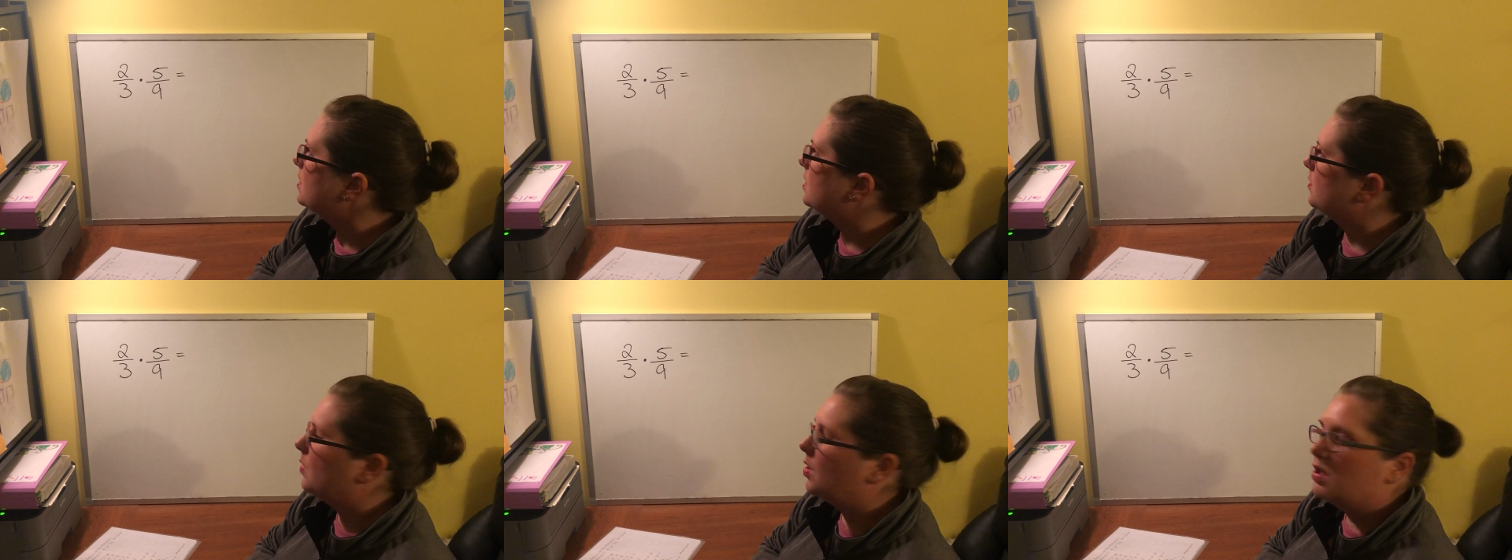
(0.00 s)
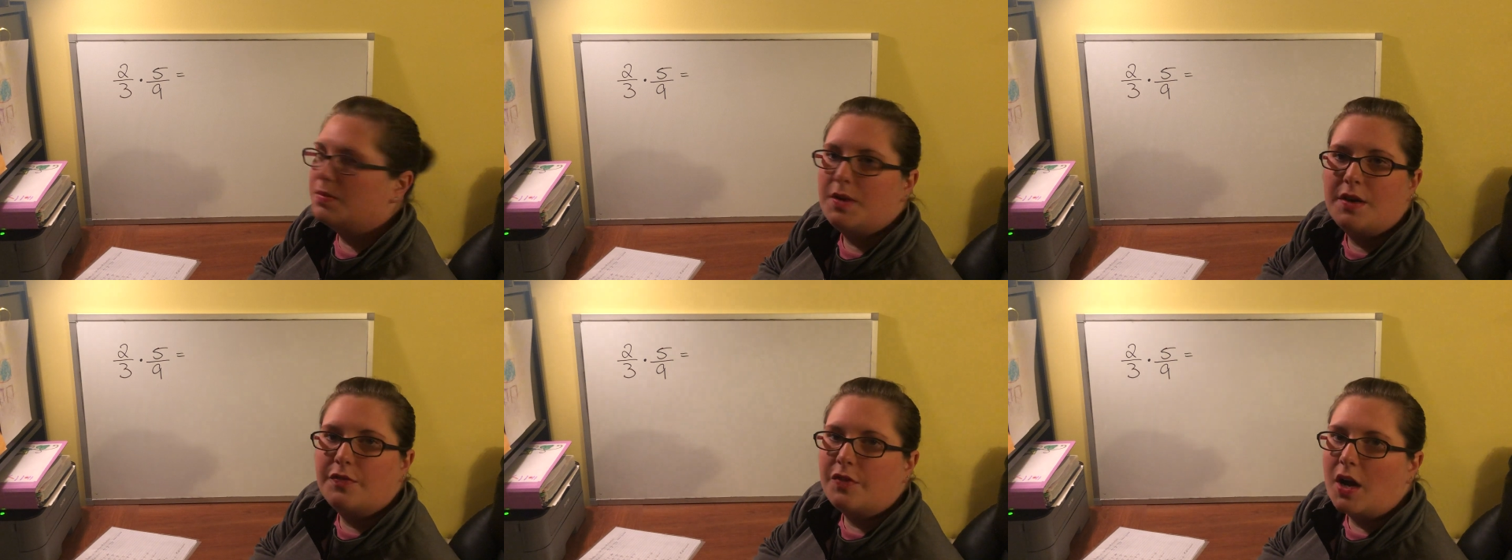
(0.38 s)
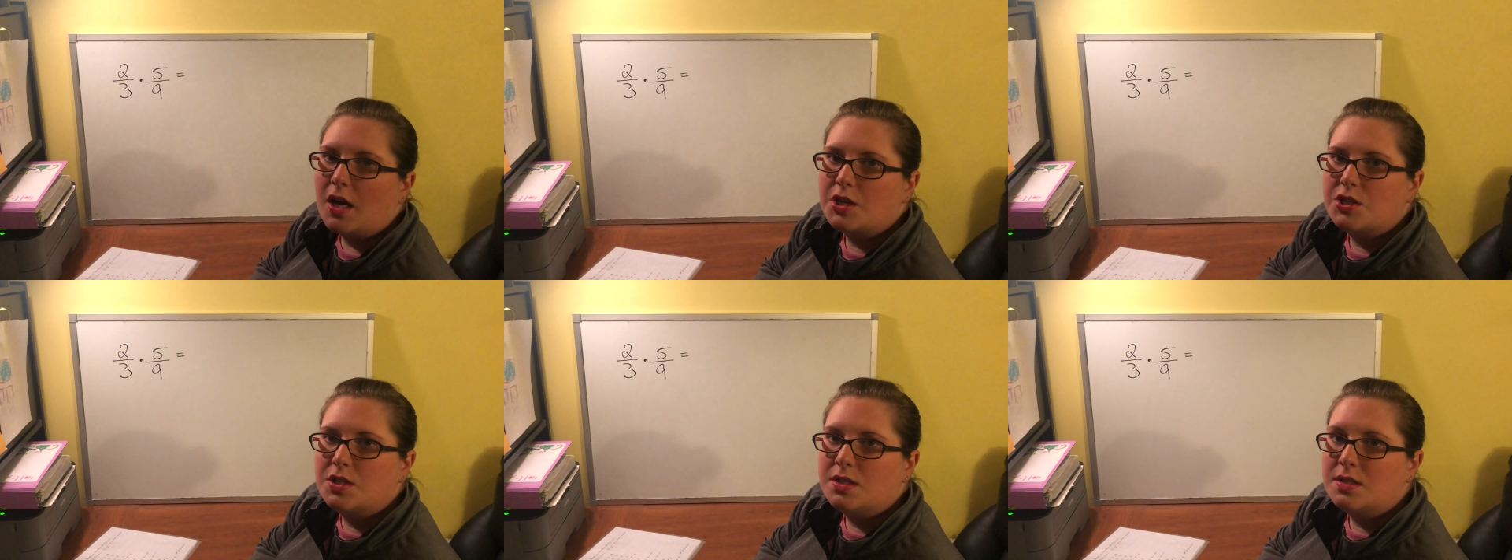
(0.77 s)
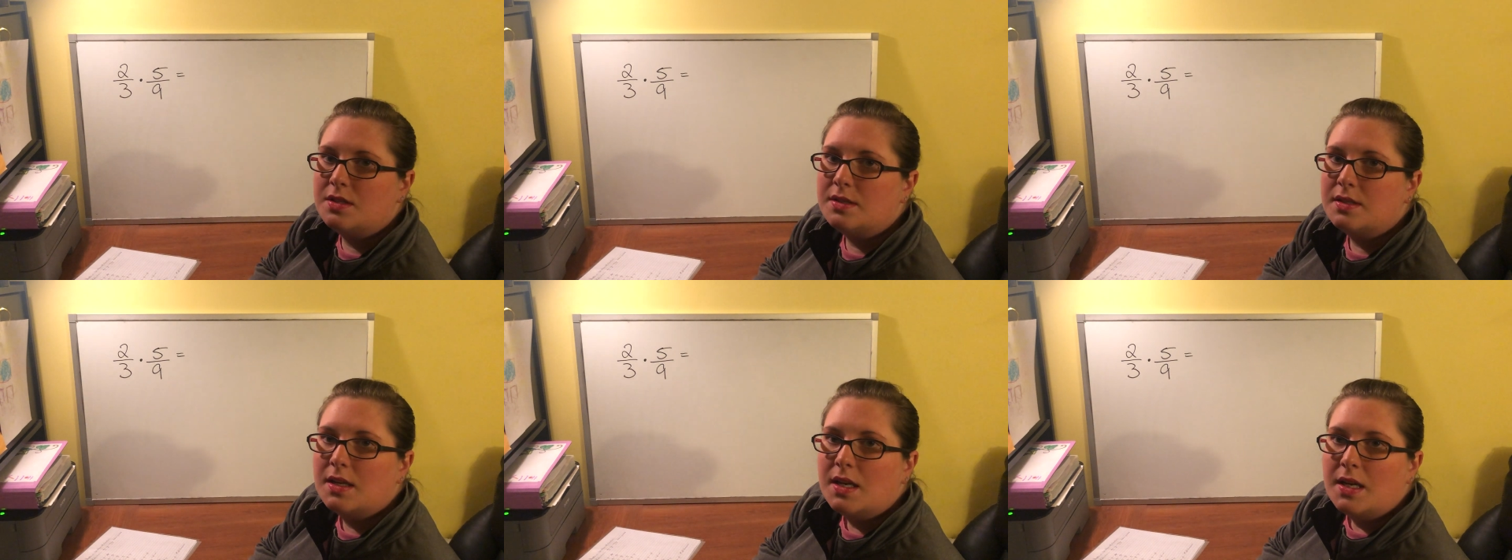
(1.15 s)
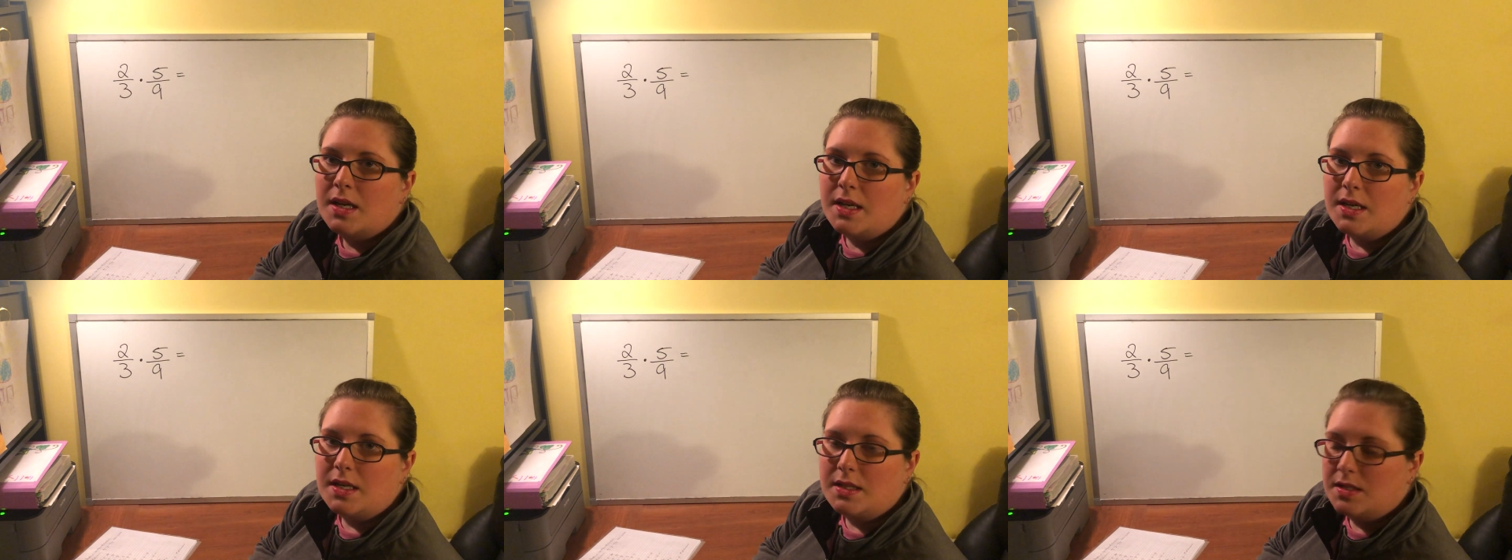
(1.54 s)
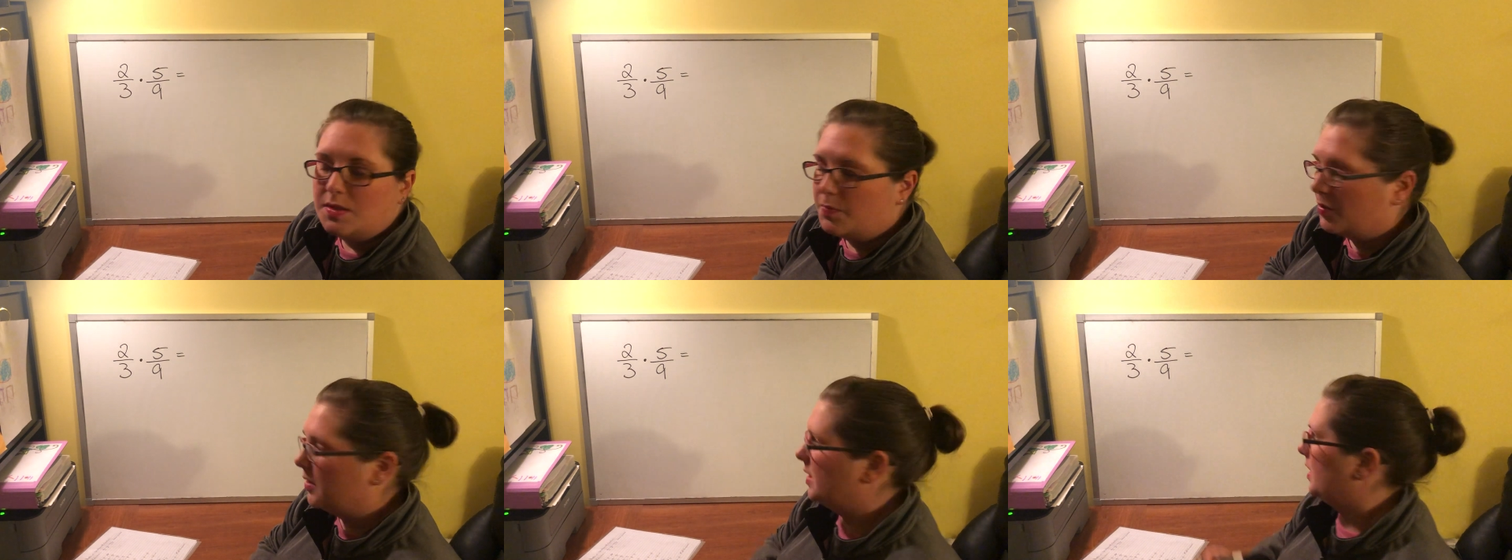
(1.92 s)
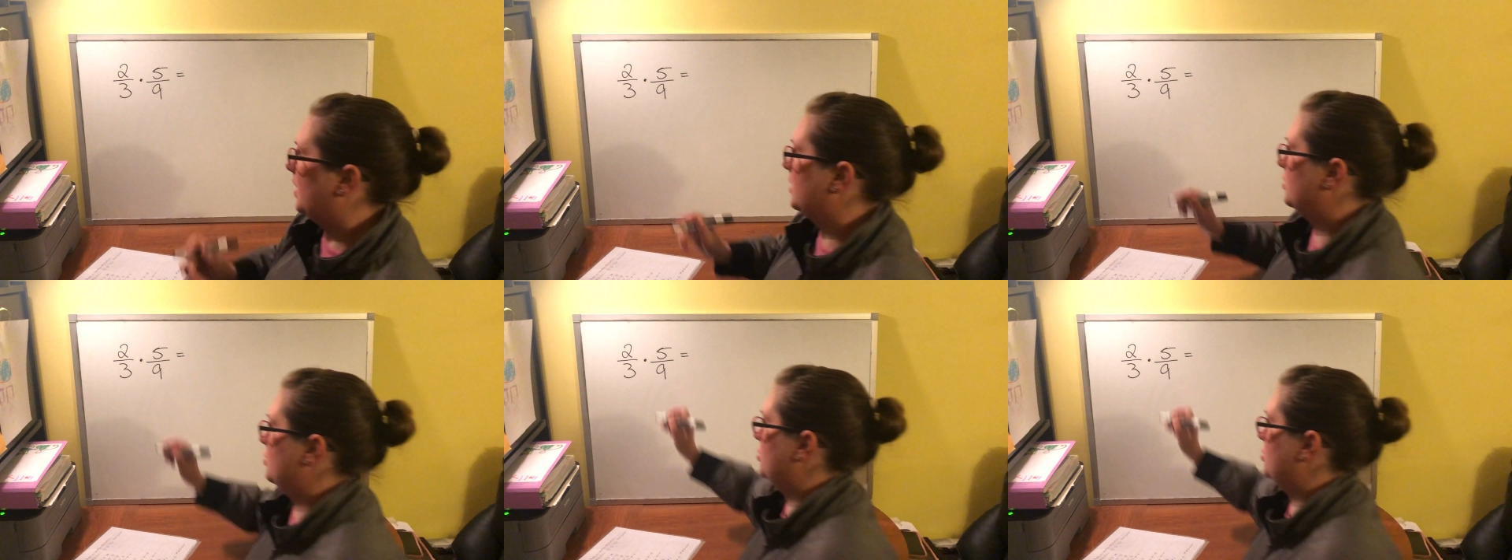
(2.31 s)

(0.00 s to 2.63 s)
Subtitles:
To multiply fractions, it's pretty cut and